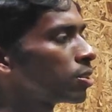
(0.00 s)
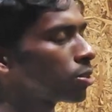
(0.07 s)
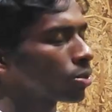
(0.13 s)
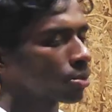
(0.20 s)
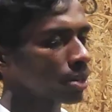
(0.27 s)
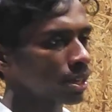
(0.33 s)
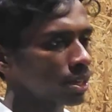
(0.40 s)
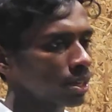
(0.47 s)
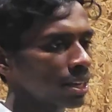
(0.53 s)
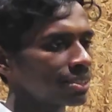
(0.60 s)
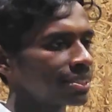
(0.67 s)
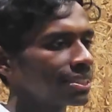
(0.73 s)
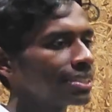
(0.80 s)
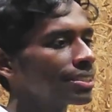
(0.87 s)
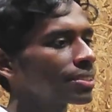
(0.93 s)

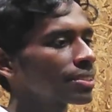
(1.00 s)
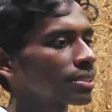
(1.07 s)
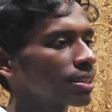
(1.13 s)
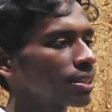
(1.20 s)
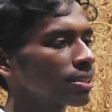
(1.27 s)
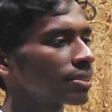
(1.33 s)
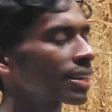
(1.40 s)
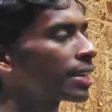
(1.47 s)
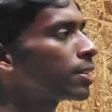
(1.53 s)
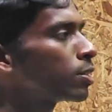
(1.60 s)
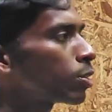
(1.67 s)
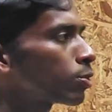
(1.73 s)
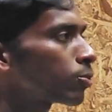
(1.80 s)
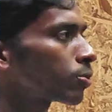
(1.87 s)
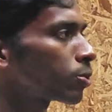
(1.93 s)
I see this
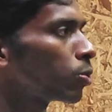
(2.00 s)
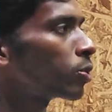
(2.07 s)
trend of